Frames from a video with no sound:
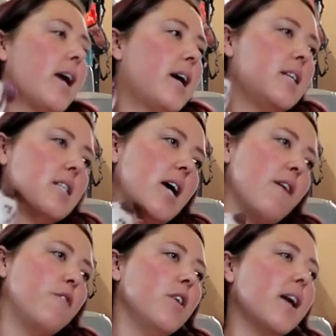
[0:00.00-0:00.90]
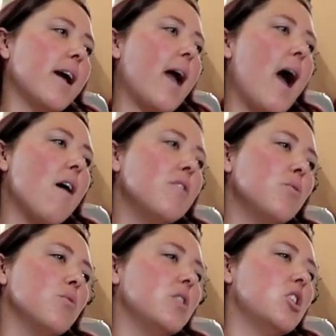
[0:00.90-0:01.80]
and I feel like I
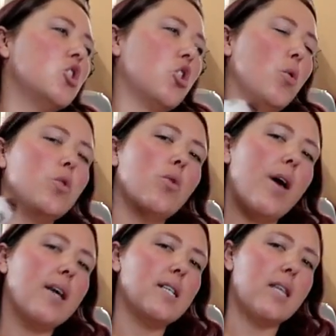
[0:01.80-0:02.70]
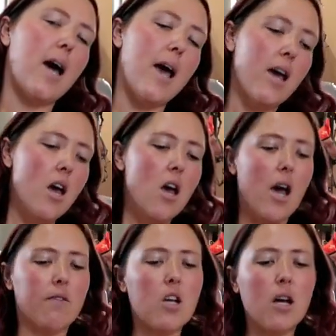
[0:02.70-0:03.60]
haven't really shown you guys that.
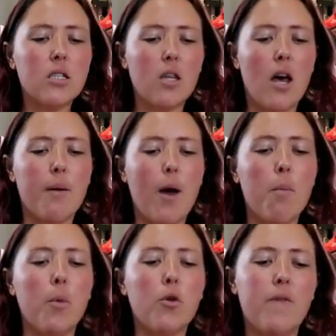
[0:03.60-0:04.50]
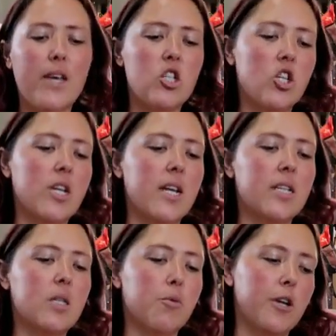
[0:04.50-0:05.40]
I've talked a lot about motivation and
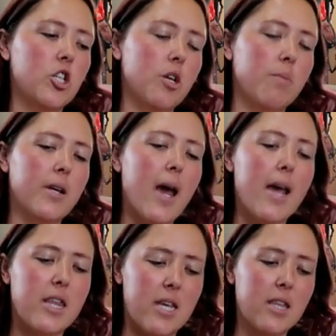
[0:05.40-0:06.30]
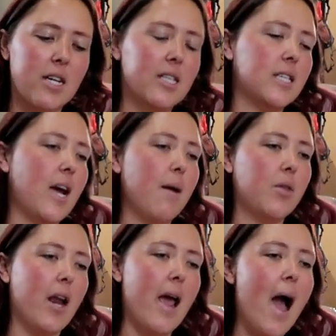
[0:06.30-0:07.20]
inspiration, but I think that it's time
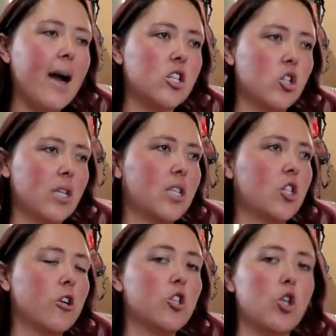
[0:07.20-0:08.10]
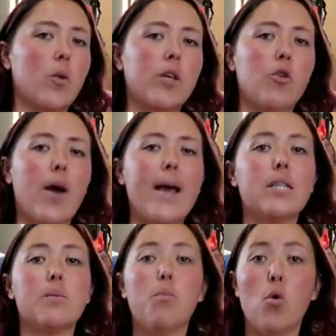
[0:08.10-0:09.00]
that I actually start showing you
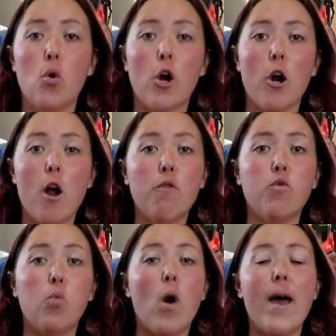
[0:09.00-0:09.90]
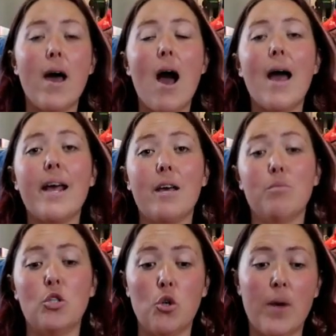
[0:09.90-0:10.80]
guys more of what I
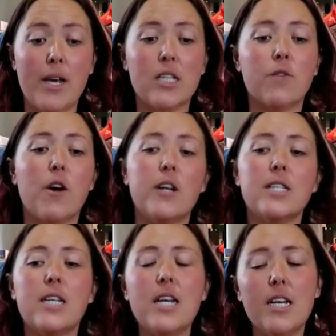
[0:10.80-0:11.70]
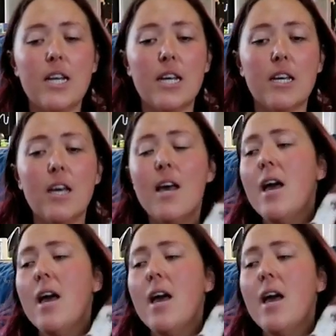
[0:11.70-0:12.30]
am doing as far as eating